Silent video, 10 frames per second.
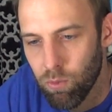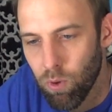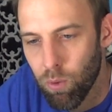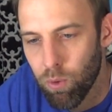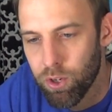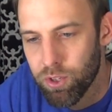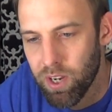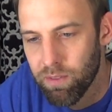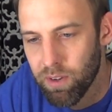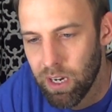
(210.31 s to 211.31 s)
What we're
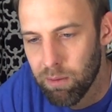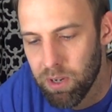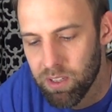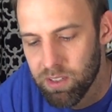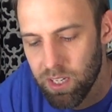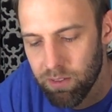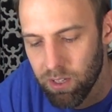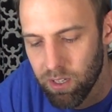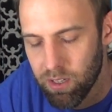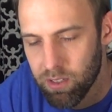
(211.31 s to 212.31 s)
trying to figure out, me and
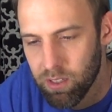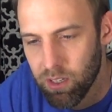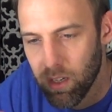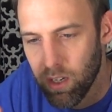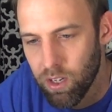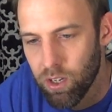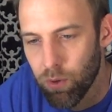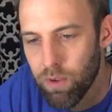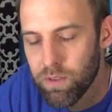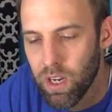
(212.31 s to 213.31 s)
Steven, you know,
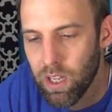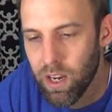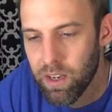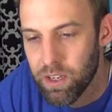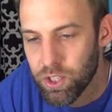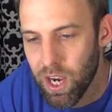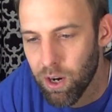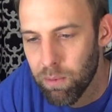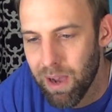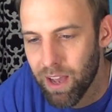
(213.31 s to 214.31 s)
we've done a lot of
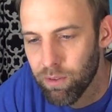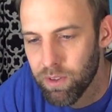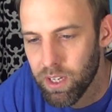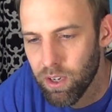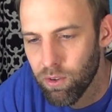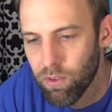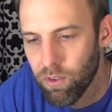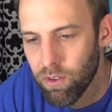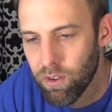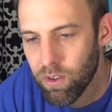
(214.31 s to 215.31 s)
Ninjago battle videos.